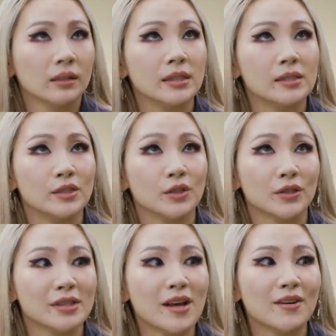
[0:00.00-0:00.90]
listen to
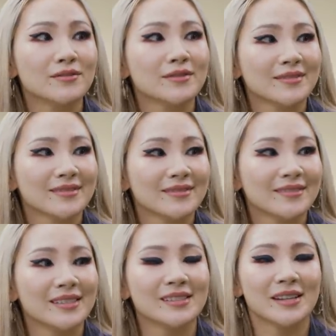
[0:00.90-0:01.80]
yourself
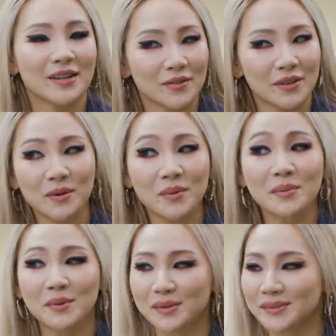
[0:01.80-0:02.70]
instead of other
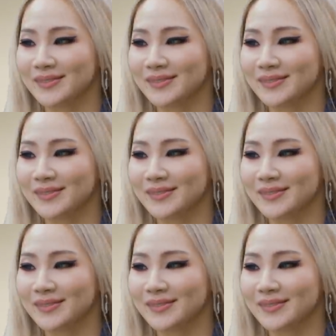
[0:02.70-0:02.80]
people.